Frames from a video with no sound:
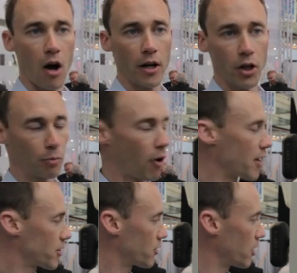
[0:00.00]
audio
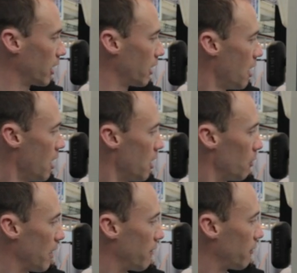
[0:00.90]
processing.
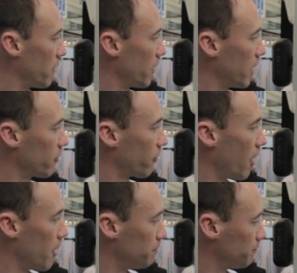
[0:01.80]
We have everything
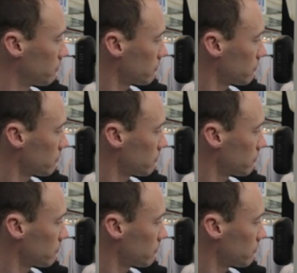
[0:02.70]
from